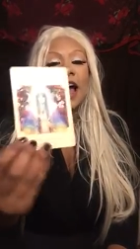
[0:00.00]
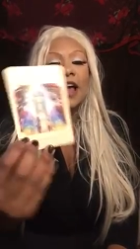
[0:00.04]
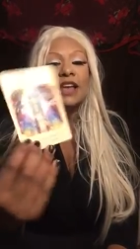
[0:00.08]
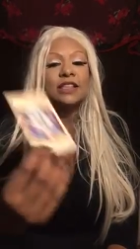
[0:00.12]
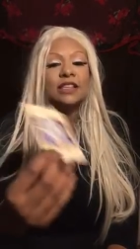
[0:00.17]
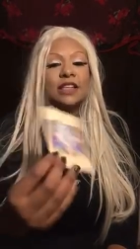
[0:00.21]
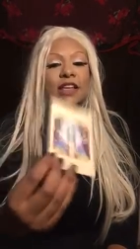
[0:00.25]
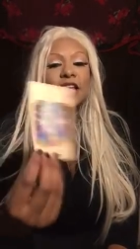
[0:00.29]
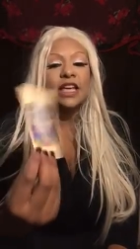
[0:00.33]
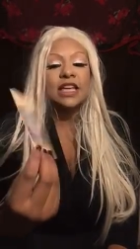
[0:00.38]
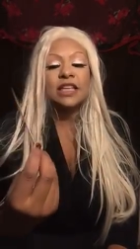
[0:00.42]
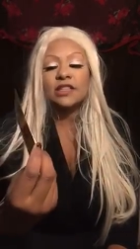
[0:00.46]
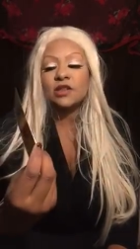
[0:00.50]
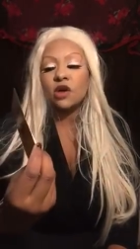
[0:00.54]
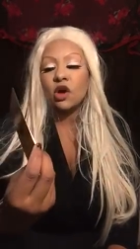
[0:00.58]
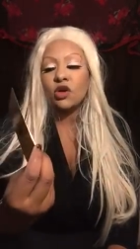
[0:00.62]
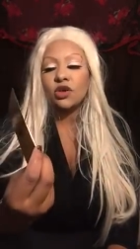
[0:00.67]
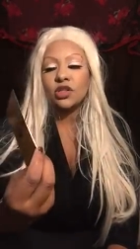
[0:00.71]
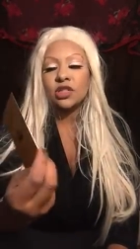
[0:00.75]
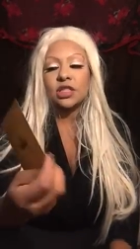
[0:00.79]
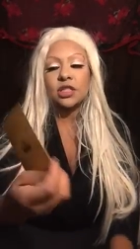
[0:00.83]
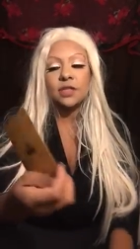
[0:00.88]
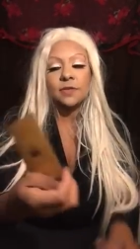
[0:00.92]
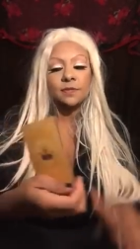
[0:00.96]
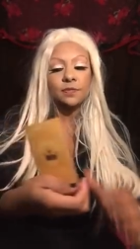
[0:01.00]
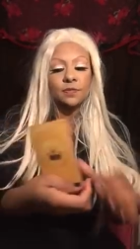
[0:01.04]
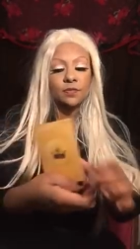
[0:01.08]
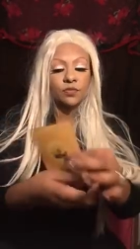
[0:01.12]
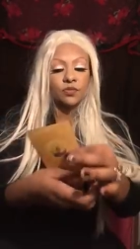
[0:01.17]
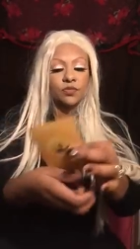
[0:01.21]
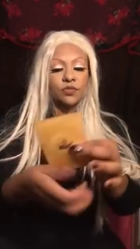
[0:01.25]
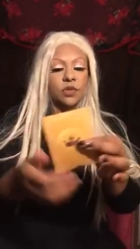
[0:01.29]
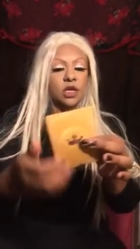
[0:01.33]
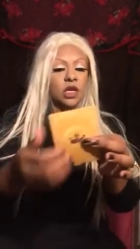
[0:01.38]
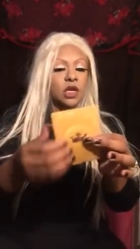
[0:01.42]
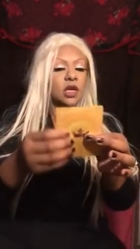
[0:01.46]
Isolde.
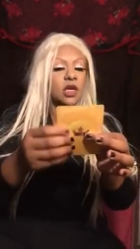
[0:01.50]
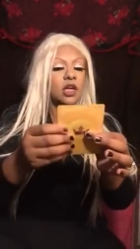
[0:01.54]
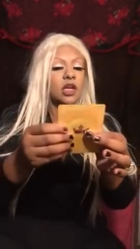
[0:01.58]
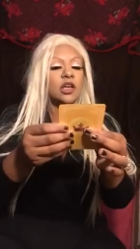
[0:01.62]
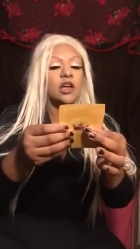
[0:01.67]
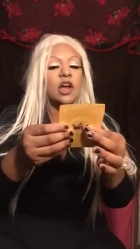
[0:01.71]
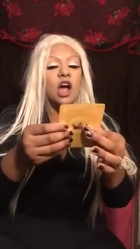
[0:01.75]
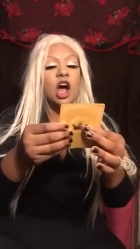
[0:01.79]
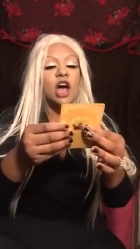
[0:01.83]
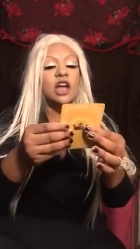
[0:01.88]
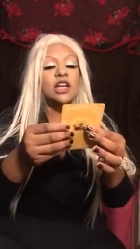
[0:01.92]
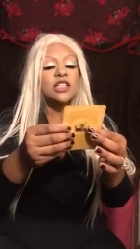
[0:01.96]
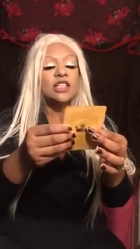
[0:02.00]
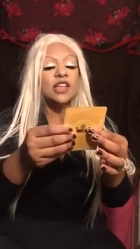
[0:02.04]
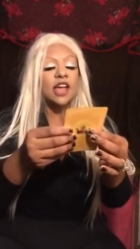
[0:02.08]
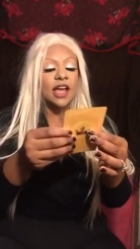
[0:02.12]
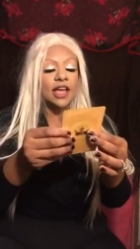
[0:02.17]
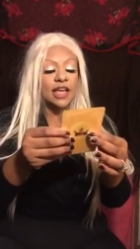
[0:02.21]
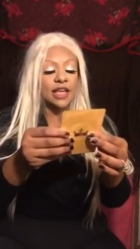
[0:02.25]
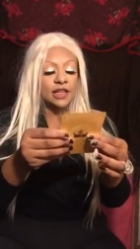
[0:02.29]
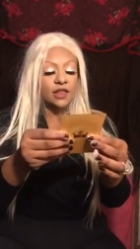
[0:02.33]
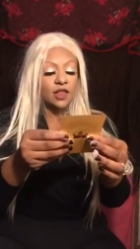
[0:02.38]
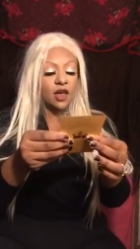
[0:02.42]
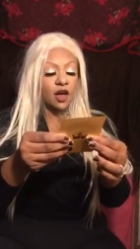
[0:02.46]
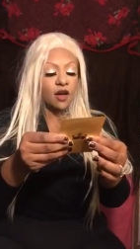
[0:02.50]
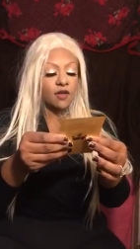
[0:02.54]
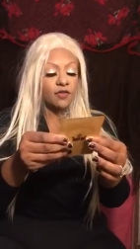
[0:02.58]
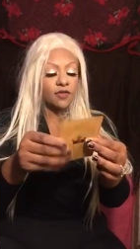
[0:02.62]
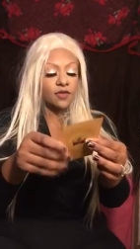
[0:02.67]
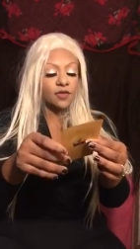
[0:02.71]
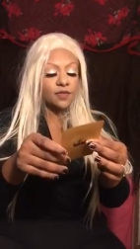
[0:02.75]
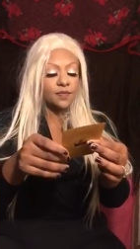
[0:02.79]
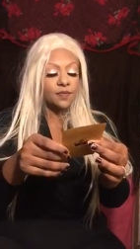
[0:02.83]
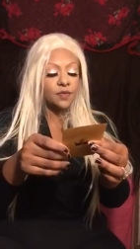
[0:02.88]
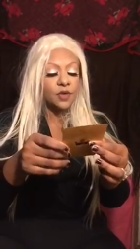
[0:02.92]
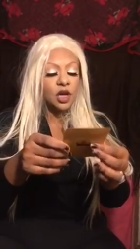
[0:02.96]
Undying love.
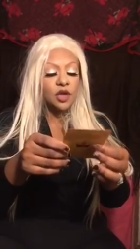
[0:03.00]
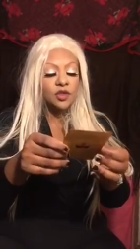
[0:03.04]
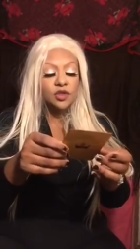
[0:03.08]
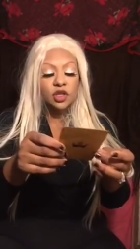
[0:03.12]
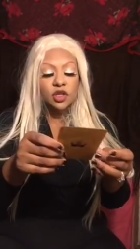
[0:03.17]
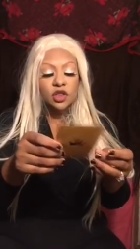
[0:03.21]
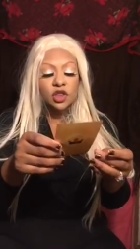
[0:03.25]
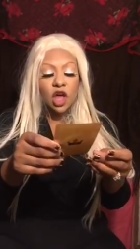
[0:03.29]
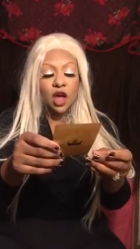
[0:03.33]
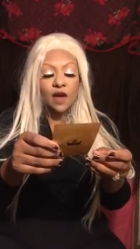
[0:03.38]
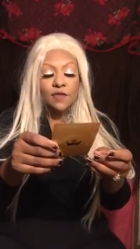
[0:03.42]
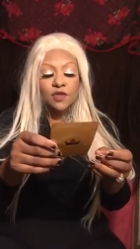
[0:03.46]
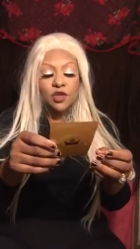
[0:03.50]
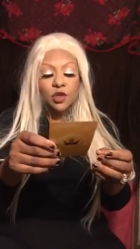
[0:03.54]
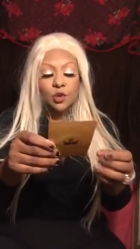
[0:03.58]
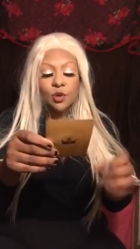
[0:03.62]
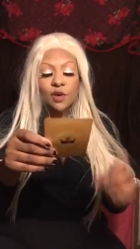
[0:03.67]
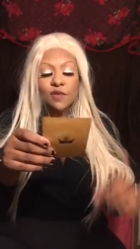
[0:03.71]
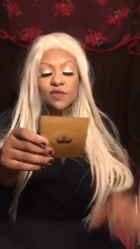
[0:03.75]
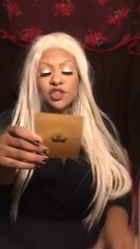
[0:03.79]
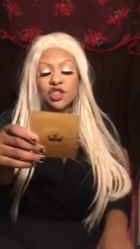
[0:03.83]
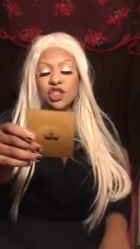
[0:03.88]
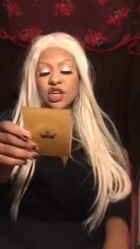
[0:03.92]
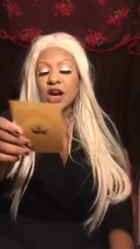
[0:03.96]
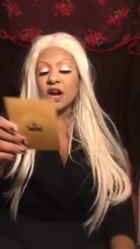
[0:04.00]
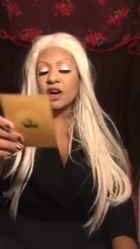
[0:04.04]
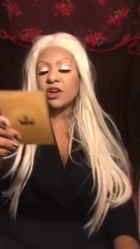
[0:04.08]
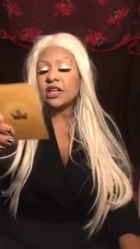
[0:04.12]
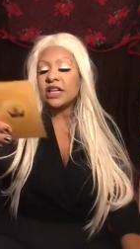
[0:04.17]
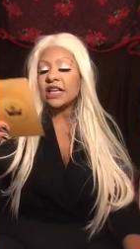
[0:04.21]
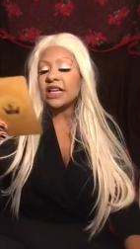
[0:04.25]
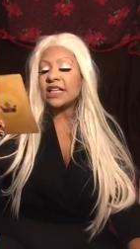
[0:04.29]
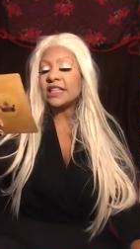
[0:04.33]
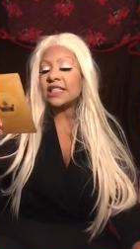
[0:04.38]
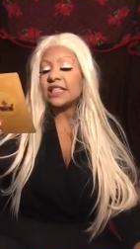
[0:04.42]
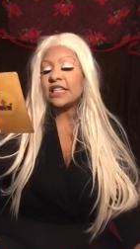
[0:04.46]
The love you have
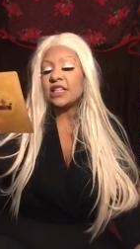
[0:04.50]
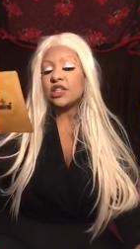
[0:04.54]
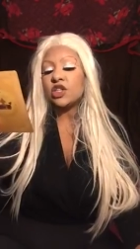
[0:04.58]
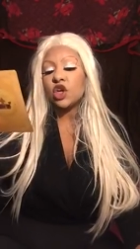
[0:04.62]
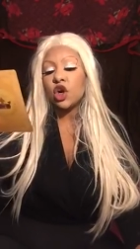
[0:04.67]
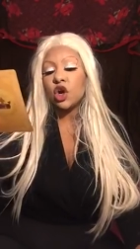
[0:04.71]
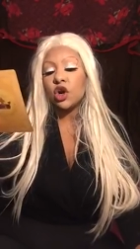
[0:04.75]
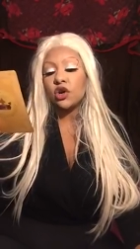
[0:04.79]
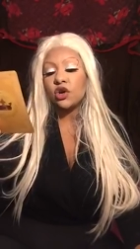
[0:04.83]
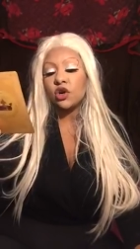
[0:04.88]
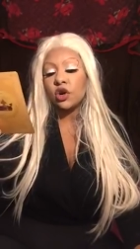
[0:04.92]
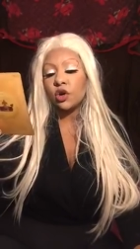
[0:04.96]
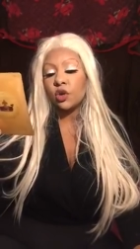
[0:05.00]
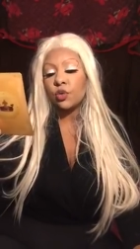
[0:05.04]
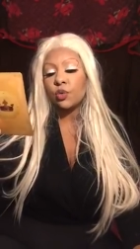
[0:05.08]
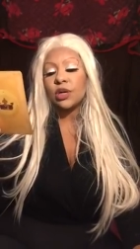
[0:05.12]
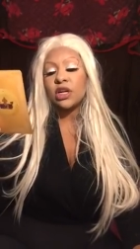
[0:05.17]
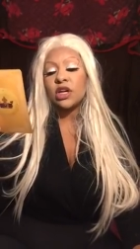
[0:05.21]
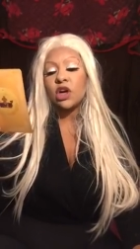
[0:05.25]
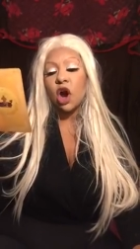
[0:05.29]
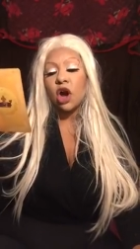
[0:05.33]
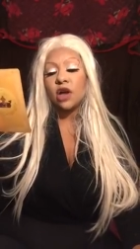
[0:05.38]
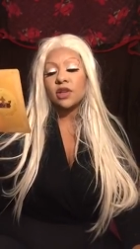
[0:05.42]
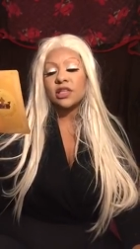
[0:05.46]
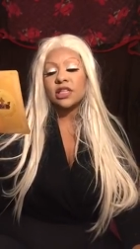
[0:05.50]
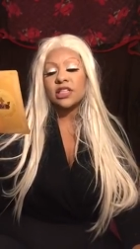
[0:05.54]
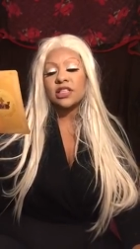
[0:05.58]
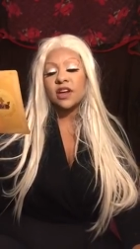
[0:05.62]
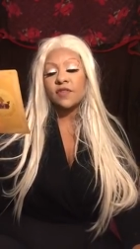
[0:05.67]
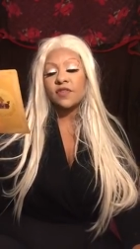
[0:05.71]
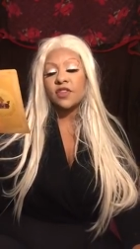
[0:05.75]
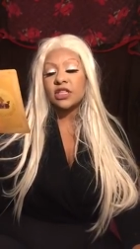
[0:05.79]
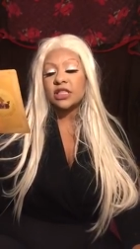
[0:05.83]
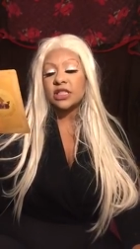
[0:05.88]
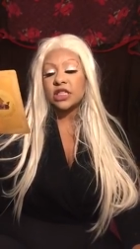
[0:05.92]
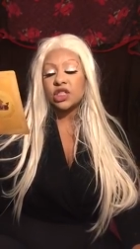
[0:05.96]
shared is eternal, regardless
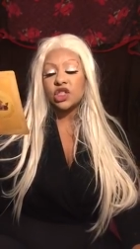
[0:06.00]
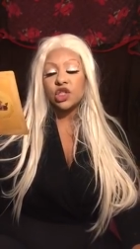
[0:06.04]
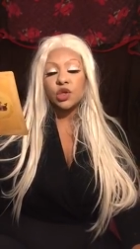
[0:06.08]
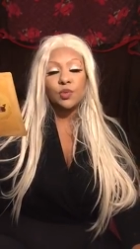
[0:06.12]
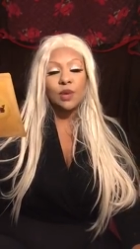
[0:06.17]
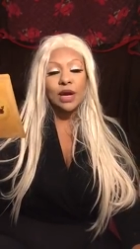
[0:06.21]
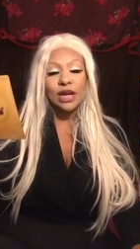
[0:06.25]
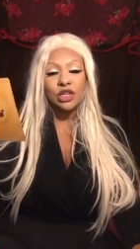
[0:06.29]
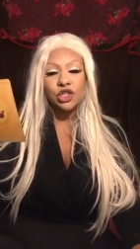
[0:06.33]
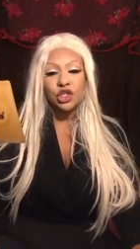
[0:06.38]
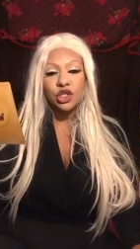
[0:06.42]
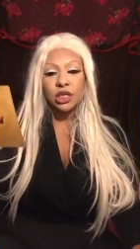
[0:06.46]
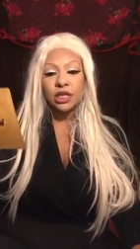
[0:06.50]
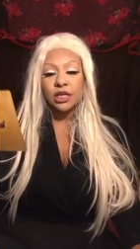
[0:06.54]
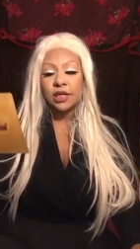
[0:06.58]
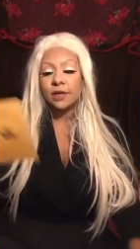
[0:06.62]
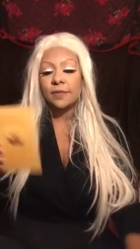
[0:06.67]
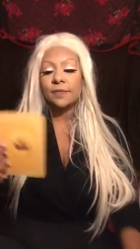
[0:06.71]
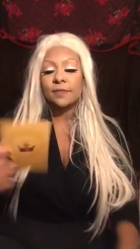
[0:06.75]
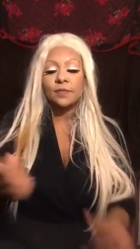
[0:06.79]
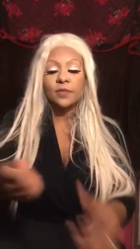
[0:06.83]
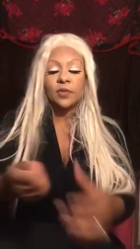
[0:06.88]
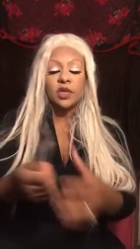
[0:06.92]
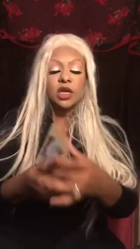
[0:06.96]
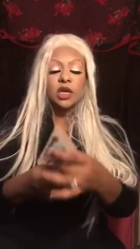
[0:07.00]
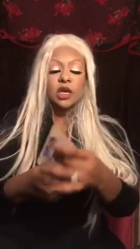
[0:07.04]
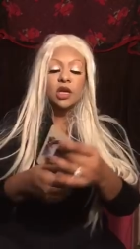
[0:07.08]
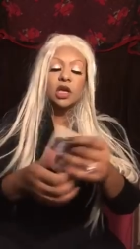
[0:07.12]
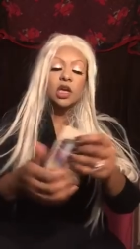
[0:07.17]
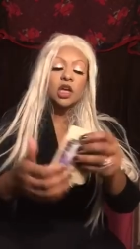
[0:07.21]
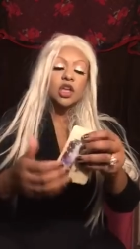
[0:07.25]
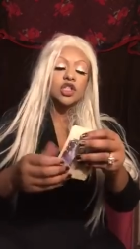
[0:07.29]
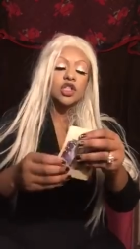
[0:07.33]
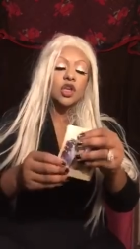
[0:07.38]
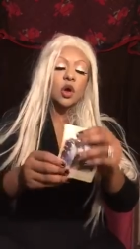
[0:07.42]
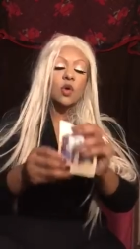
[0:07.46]
of the situation.
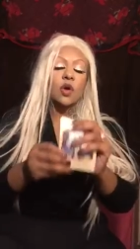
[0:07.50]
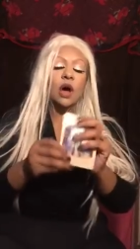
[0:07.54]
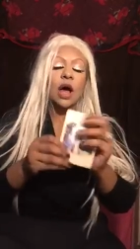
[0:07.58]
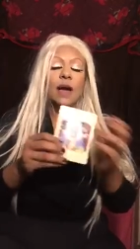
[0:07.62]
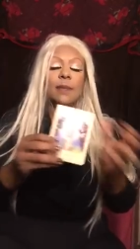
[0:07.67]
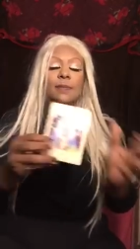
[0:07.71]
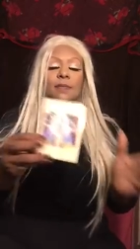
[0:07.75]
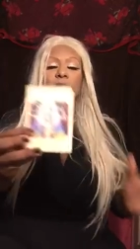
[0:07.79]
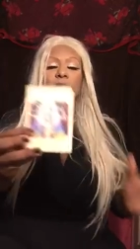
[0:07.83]
So